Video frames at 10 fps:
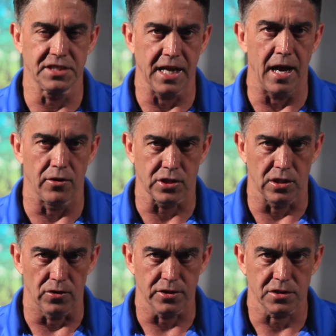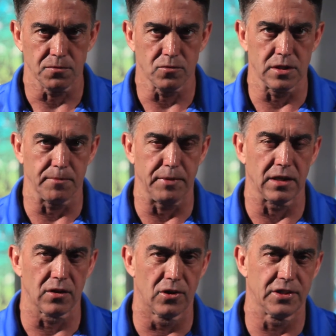counselors. We're to be
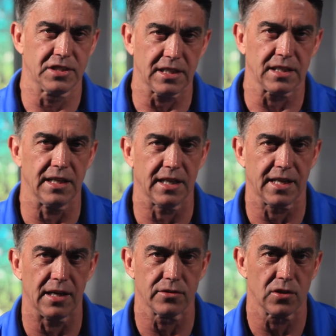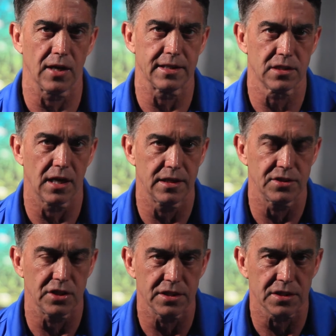allergic to any counsel outside of
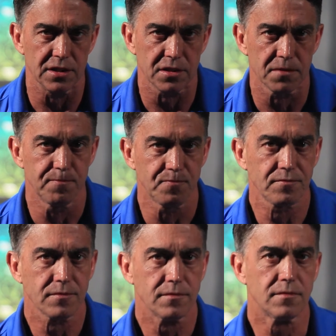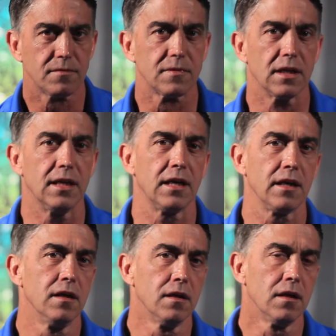Jesus. And
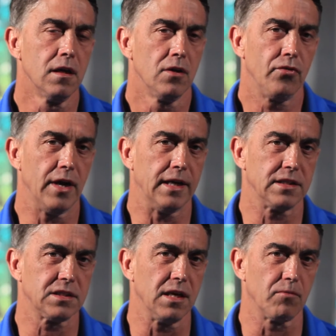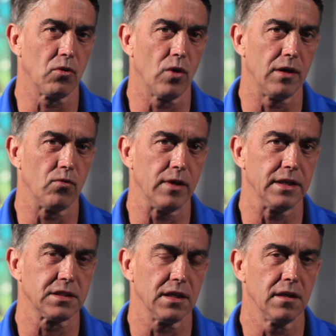that is number one
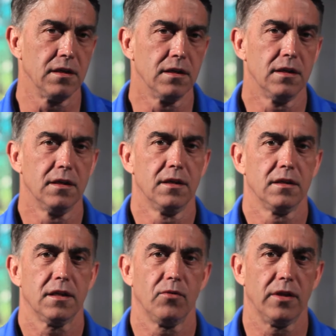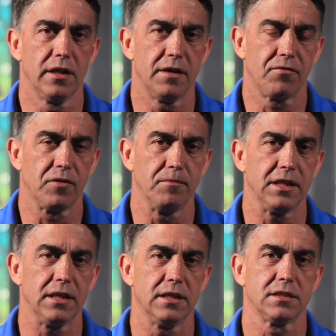reason that we live from the
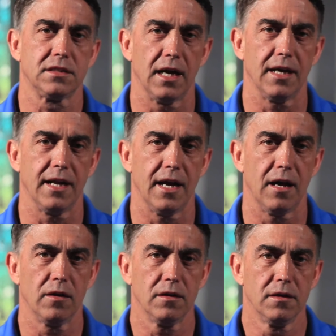inside out,